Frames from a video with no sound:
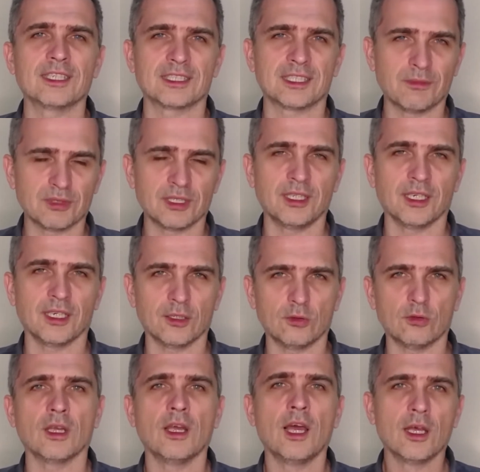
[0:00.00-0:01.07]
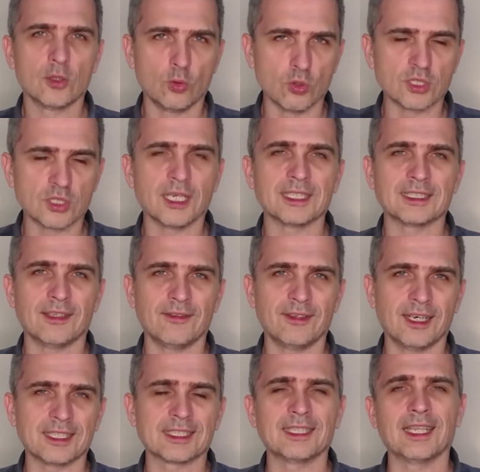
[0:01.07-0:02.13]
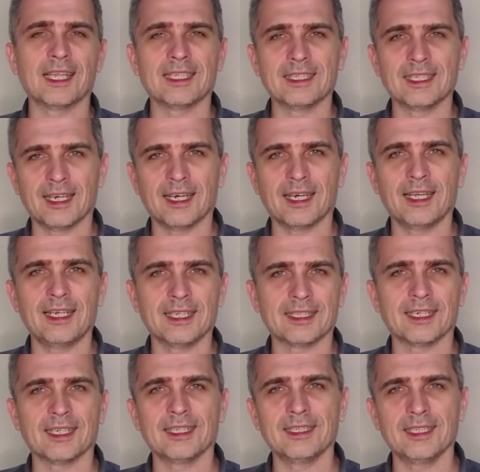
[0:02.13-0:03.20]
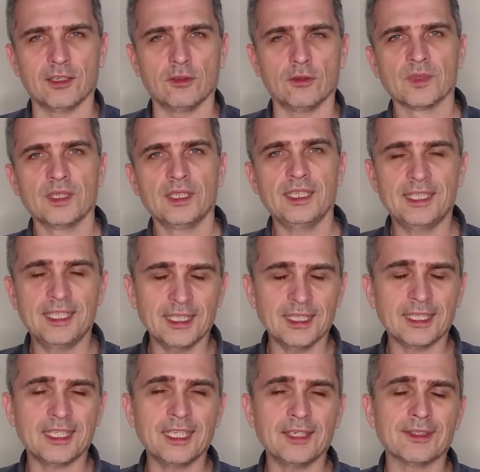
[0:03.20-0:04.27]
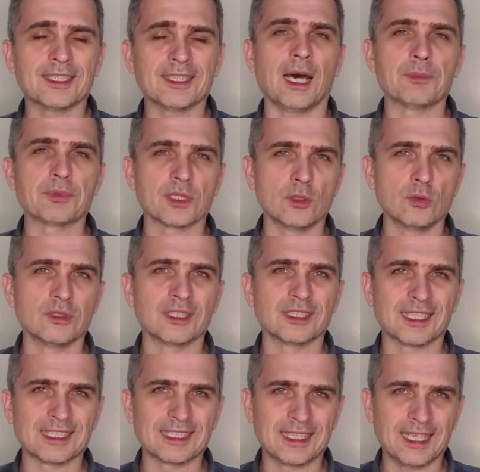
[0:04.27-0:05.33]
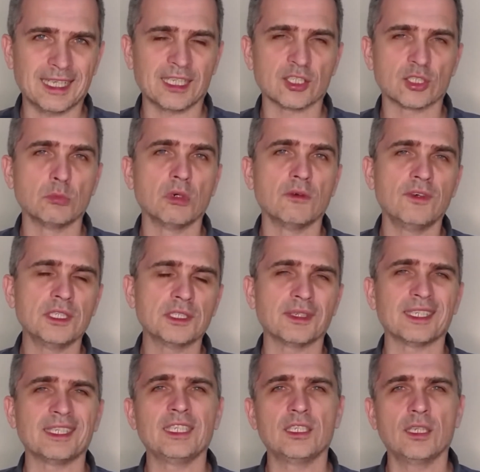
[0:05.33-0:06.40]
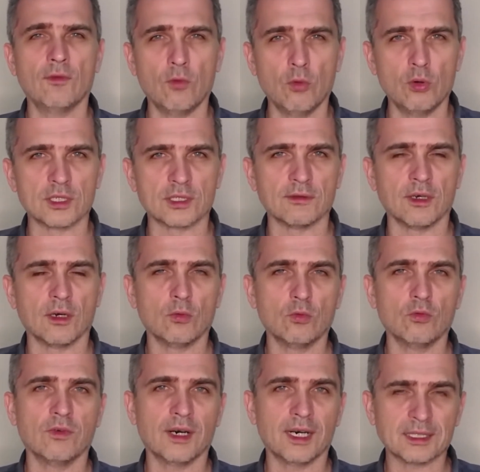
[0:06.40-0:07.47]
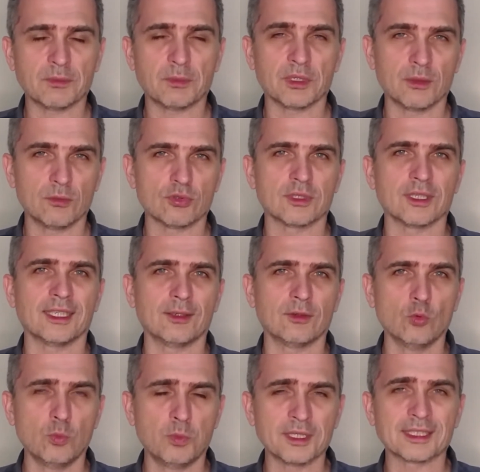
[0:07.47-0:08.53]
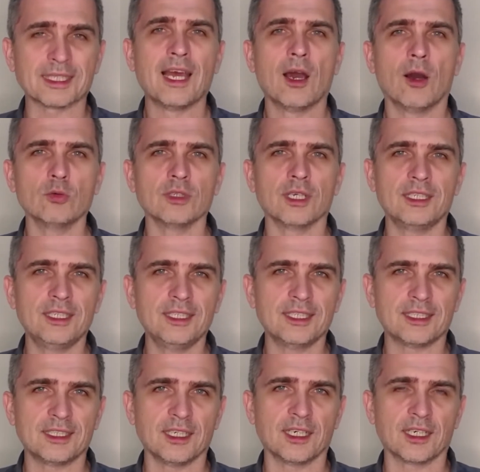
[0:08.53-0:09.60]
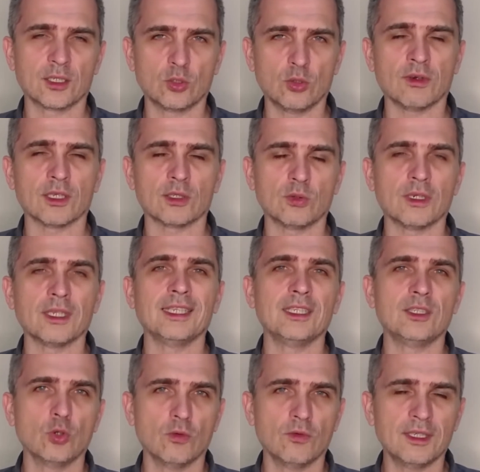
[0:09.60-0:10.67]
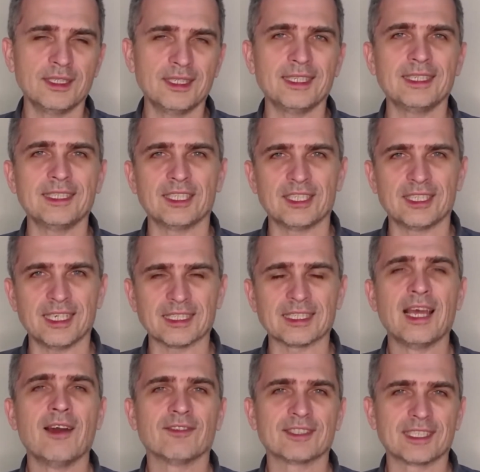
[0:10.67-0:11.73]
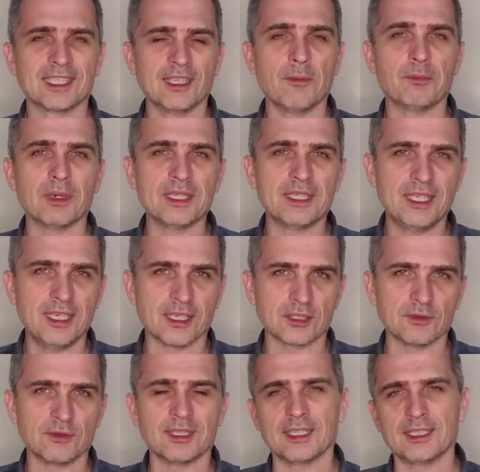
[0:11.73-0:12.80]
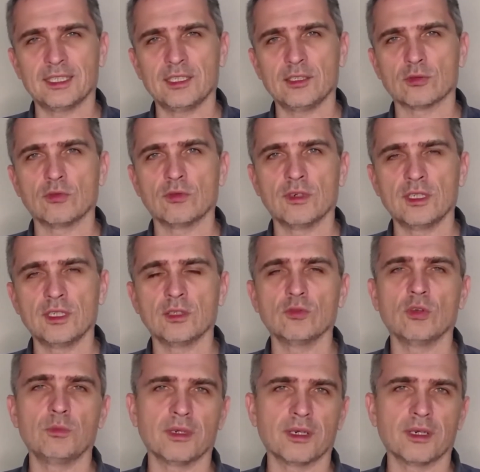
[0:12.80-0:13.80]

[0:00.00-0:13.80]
what to expect in our hometown. Unfortunately, I can't tell you what to expect. In fact, anyone who has watched my videos will guess what to expect. I am the resident of